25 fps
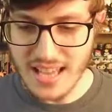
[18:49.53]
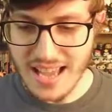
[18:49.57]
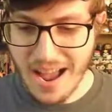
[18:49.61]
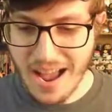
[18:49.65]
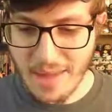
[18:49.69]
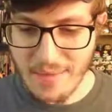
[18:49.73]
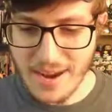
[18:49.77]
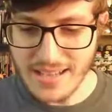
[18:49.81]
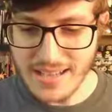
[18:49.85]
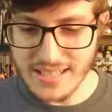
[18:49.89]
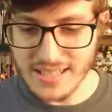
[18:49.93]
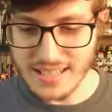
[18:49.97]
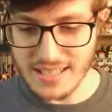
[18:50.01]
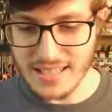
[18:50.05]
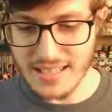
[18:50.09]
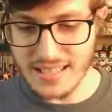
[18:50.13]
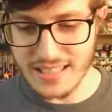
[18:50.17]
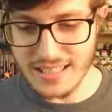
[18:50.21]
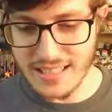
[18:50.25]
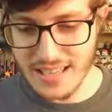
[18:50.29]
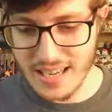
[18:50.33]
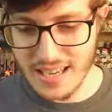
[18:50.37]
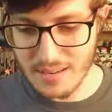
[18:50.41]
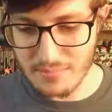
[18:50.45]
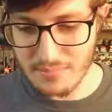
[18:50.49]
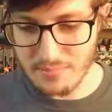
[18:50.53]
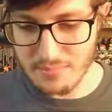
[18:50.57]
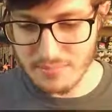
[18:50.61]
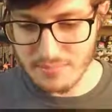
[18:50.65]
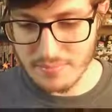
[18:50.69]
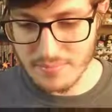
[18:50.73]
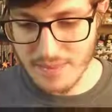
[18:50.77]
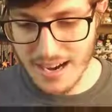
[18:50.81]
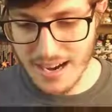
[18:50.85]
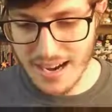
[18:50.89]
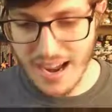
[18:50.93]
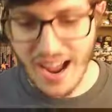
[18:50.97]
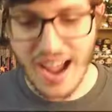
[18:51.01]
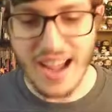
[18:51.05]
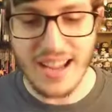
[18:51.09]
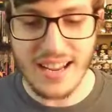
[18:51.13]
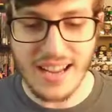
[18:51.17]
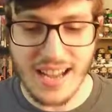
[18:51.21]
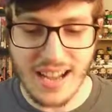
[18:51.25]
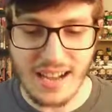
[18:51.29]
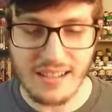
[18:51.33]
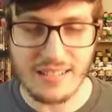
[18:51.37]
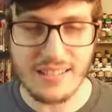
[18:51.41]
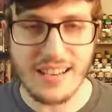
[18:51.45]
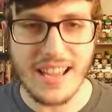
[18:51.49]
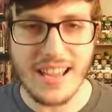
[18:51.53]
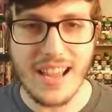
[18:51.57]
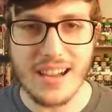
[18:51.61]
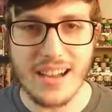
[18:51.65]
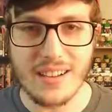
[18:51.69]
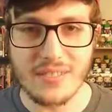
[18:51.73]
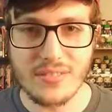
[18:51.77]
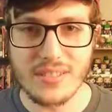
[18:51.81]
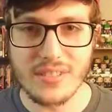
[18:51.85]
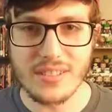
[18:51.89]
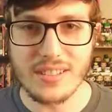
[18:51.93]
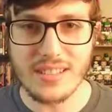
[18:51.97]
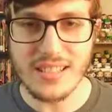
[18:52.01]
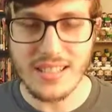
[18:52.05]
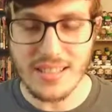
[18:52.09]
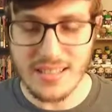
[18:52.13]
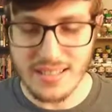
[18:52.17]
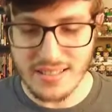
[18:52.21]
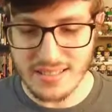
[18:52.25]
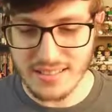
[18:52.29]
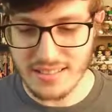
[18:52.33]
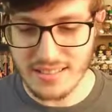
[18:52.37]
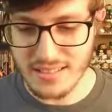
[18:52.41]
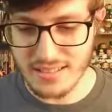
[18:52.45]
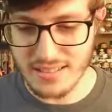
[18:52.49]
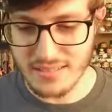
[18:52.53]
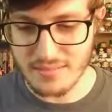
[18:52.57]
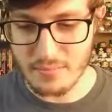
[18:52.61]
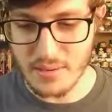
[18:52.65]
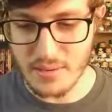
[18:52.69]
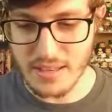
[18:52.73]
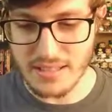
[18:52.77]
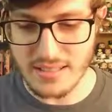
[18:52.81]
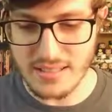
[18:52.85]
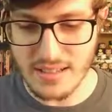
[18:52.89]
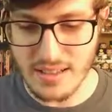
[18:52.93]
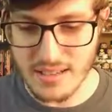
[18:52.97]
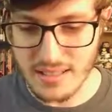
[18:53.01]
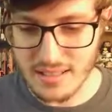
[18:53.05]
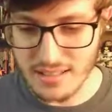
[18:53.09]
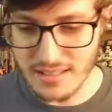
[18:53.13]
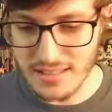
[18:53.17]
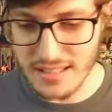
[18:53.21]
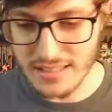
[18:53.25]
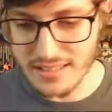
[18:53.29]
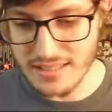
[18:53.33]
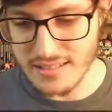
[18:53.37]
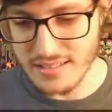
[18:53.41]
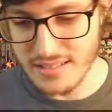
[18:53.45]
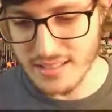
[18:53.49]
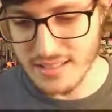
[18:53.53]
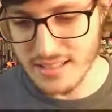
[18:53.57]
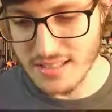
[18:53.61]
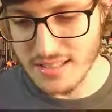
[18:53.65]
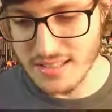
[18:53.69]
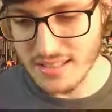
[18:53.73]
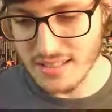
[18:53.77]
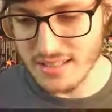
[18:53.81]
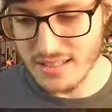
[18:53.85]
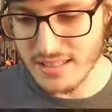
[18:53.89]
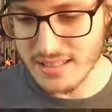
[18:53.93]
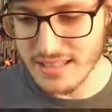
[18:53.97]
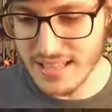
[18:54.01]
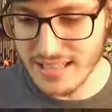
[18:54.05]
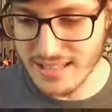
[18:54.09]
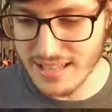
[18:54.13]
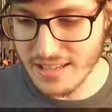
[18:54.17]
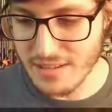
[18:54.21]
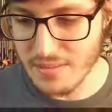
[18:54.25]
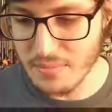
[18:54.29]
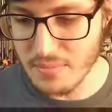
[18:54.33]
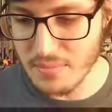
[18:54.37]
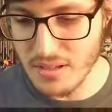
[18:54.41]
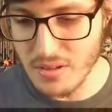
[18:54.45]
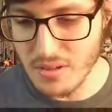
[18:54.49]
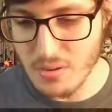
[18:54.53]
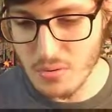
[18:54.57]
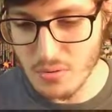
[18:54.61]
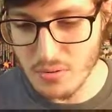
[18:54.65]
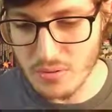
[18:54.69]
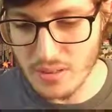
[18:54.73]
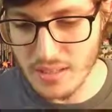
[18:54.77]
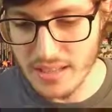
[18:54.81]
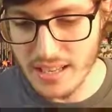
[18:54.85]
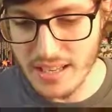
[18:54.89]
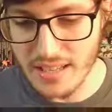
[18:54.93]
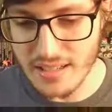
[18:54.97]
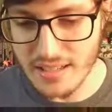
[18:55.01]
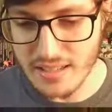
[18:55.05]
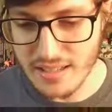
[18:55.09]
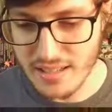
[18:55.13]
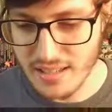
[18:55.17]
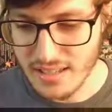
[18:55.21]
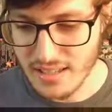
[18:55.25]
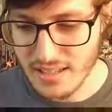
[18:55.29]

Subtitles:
I'm actually gonna keep my eye out now for these Pizza Hut Collector's Edition, because I think it'd be cool to get